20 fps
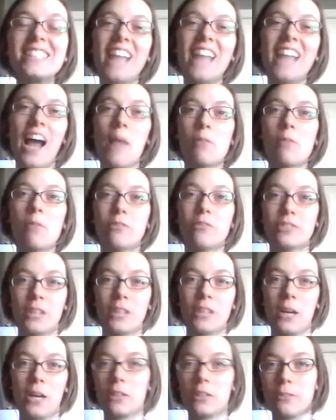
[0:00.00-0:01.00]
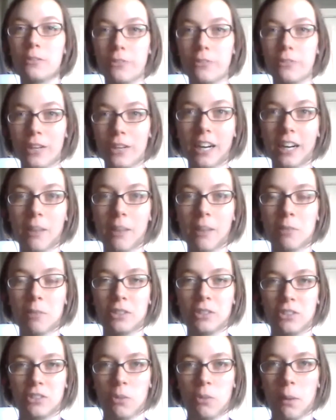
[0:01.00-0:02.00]
I'm a photographer. I'm
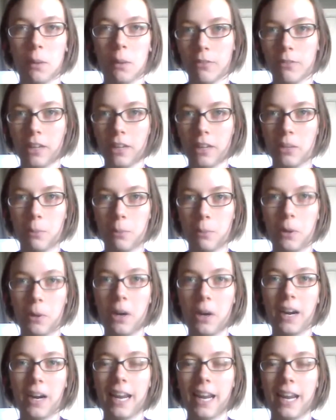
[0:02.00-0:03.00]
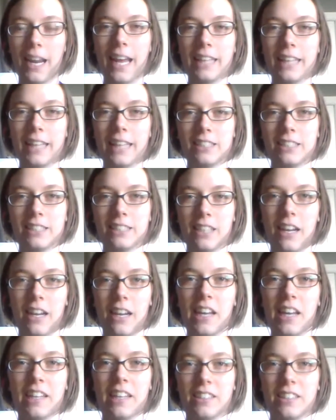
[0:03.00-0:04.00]
also a web developer and
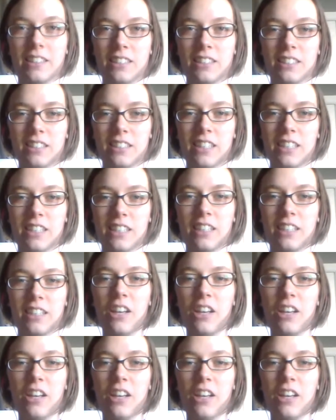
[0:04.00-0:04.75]
an assistant